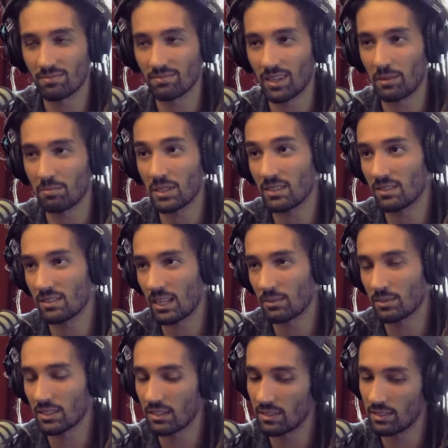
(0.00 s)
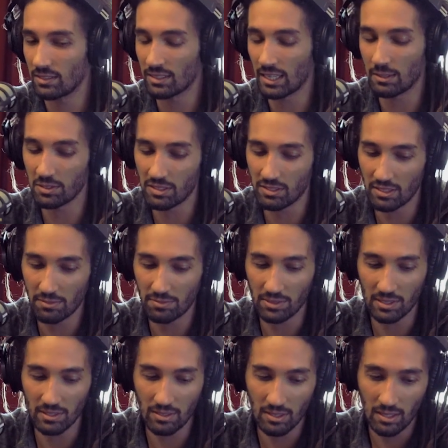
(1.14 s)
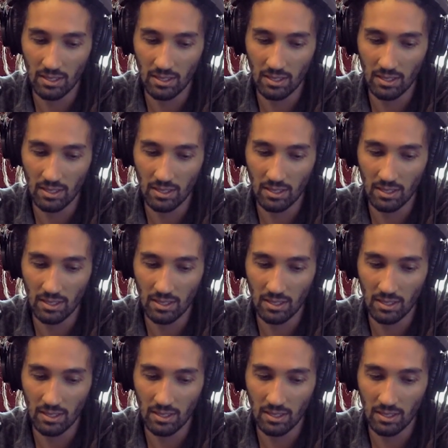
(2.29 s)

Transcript: I meet these animals, I see these animals, it's different.